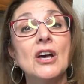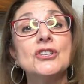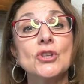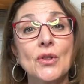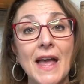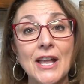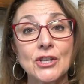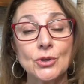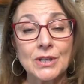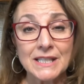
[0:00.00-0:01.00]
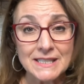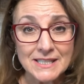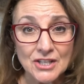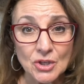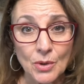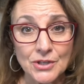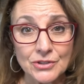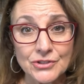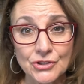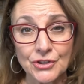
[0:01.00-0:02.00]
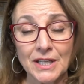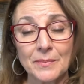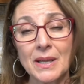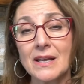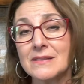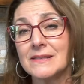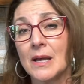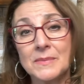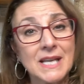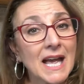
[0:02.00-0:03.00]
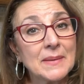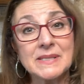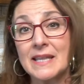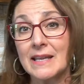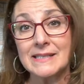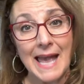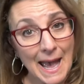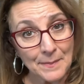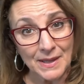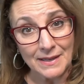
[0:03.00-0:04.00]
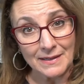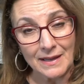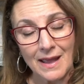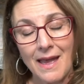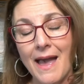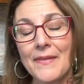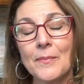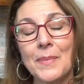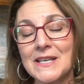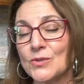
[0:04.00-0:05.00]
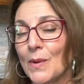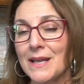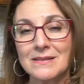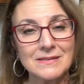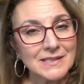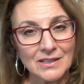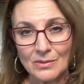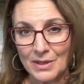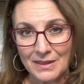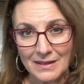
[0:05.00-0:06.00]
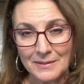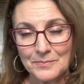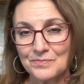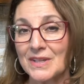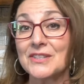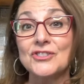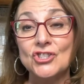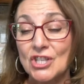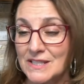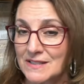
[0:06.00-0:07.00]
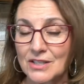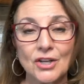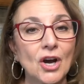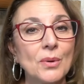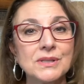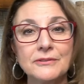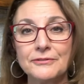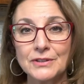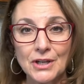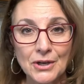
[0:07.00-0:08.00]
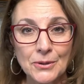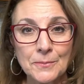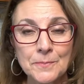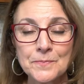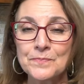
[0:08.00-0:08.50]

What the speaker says: so that you can continue on your journey. Because sometimes things happen, and the best way to deal with it is just to go with the flow